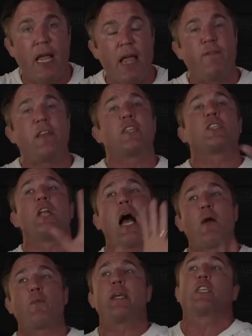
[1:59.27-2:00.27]
If it is
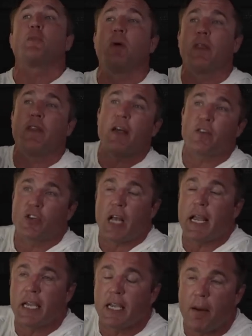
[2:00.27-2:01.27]
not reasonable that the other
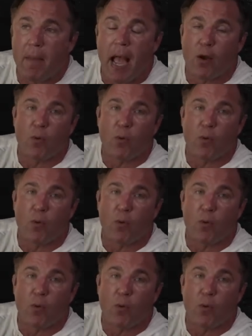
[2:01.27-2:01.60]
side can come back,